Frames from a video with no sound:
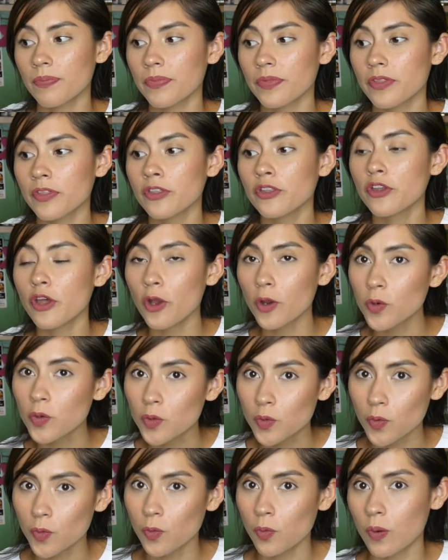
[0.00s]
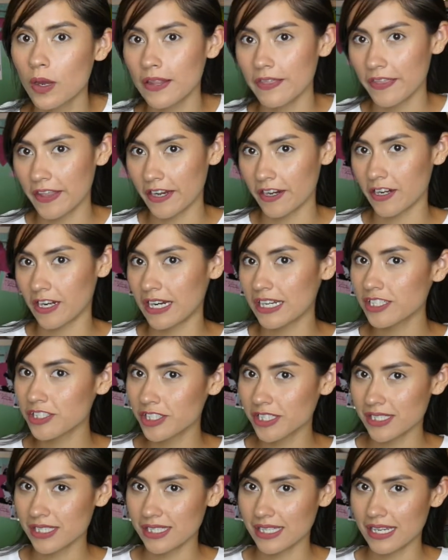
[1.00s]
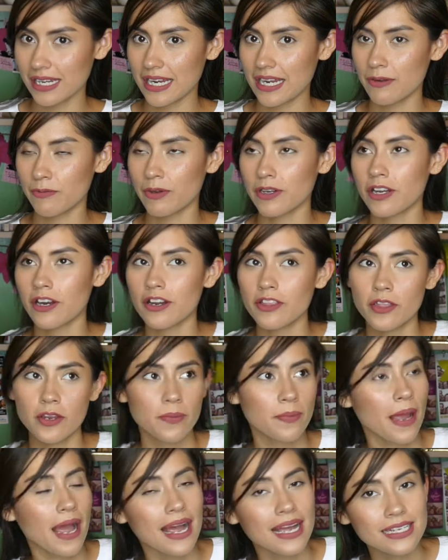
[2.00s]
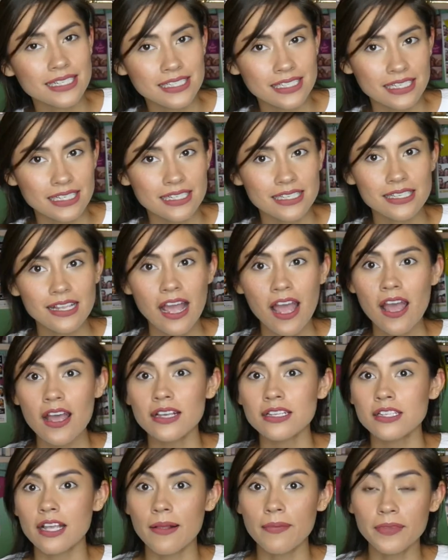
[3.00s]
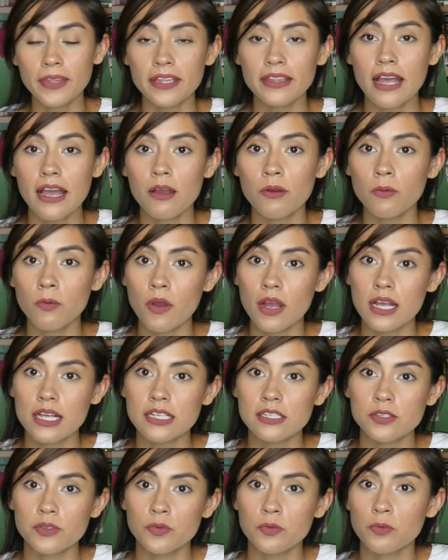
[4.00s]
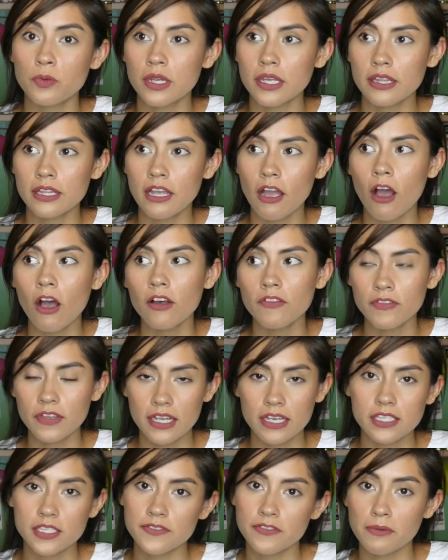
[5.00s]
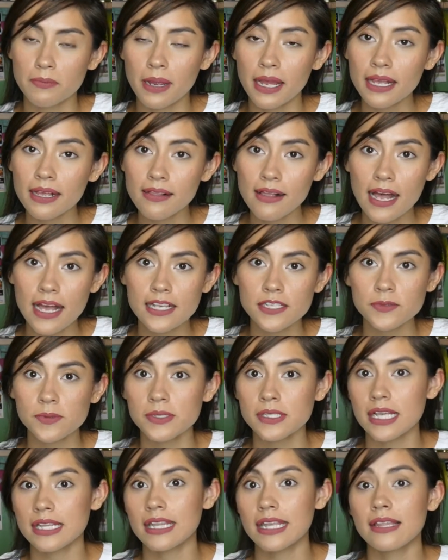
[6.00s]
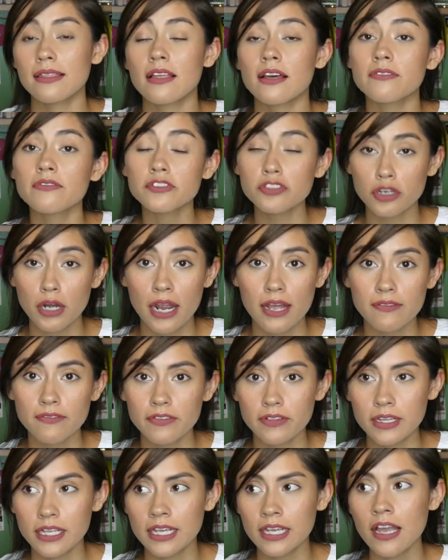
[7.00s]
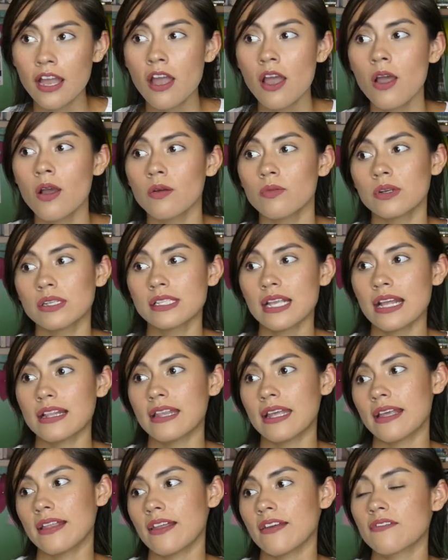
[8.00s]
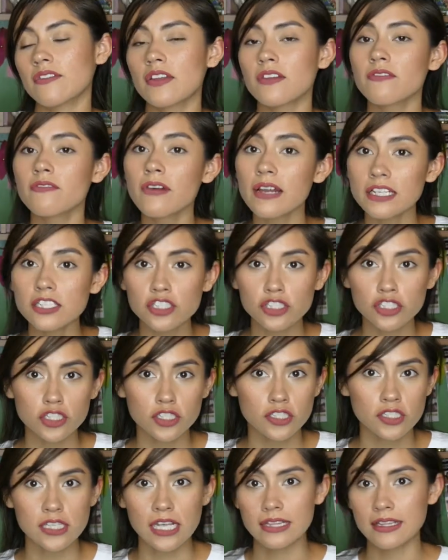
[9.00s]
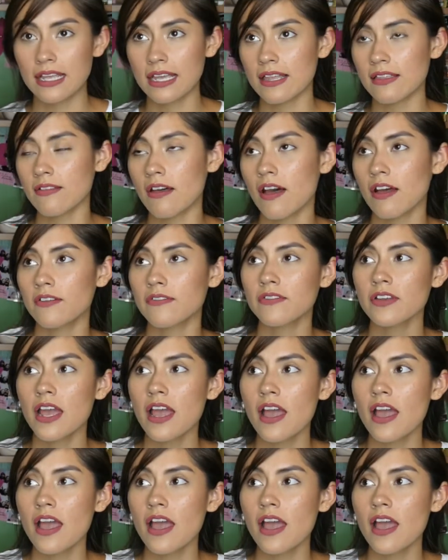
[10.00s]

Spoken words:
know what they are interested in, what are their passions. Something that was really obvious for my class was that they loved traveling, was that they loved adventures, that they loved